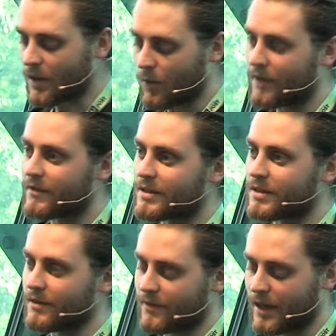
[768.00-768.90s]
why fix
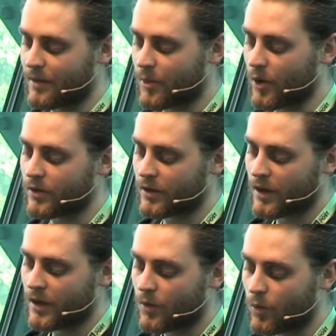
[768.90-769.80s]
it if it ain't broke?
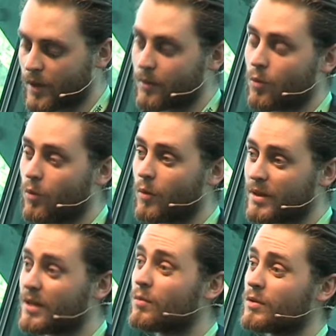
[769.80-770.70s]
We, what
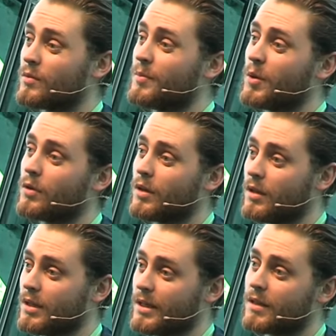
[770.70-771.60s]
we did was we built a
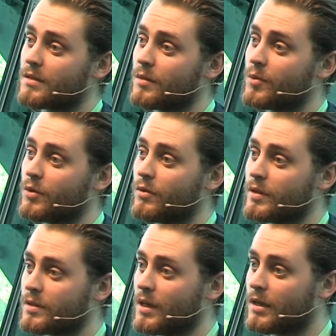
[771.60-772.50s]
Linux computer
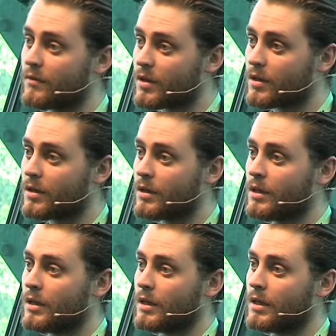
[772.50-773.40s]
inside of it.
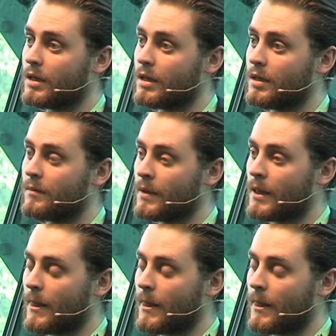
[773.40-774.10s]
Uh,